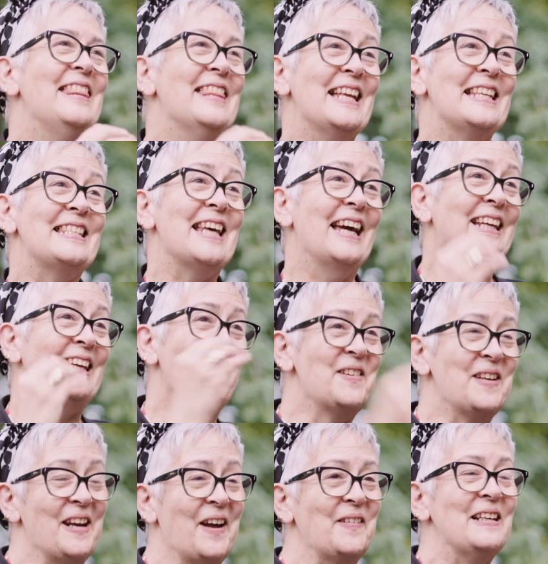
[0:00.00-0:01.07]
and then saying, no,
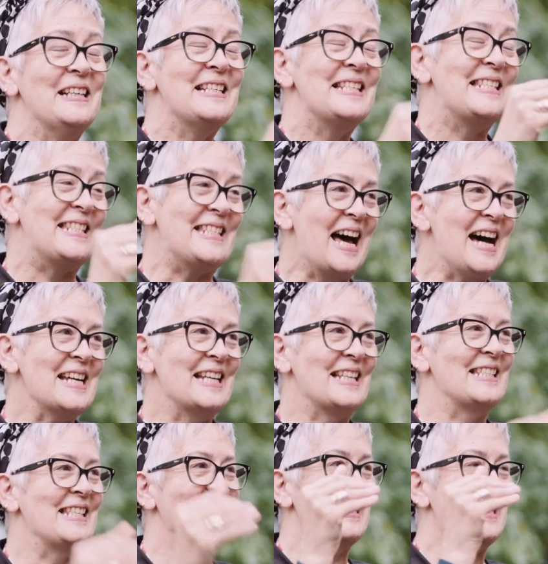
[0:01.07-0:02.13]
you know,
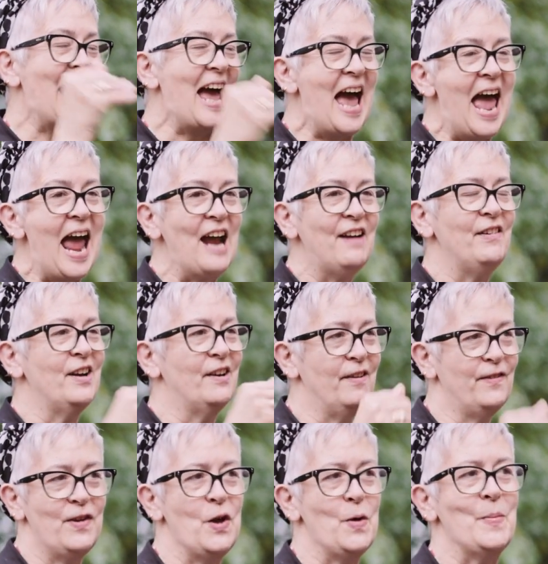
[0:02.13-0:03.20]
science is an area
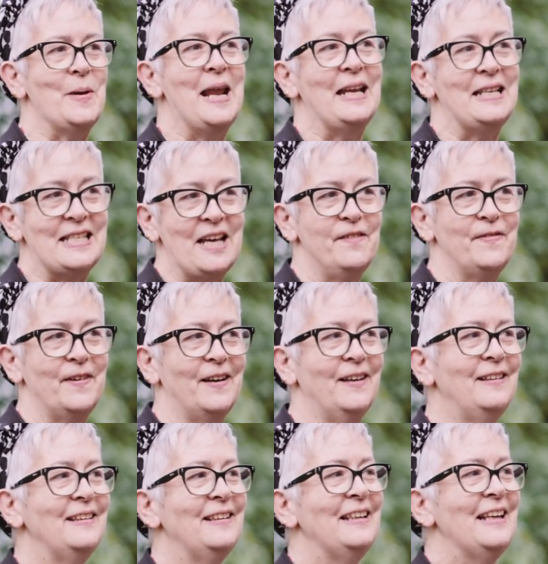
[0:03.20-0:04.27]
of human
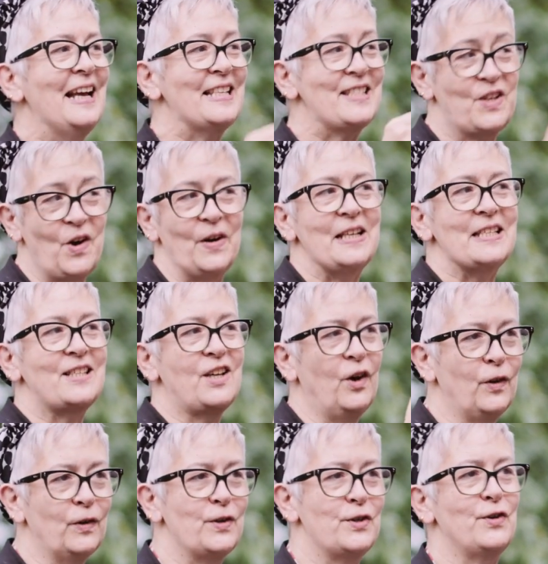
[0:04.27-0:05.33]
endeavour. It's got its
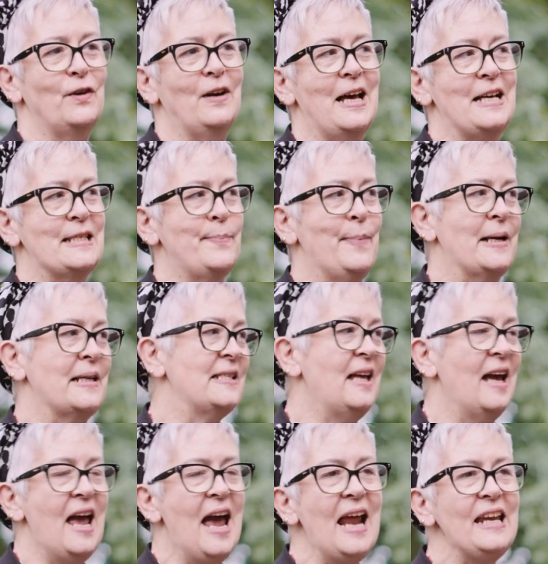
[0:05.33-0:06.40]
cultural aspects
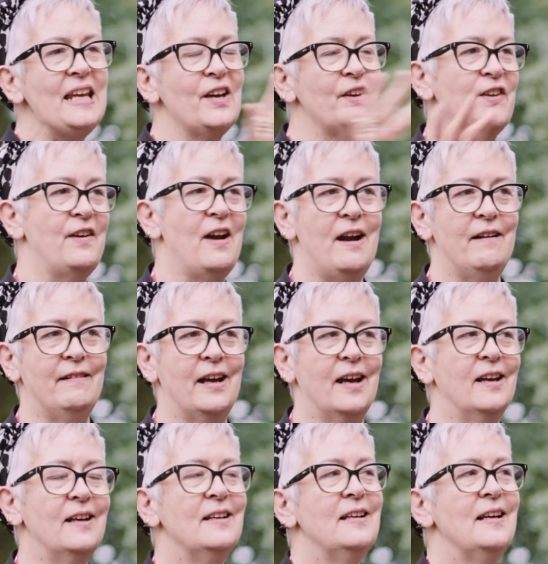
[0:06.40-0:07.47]
like any other area.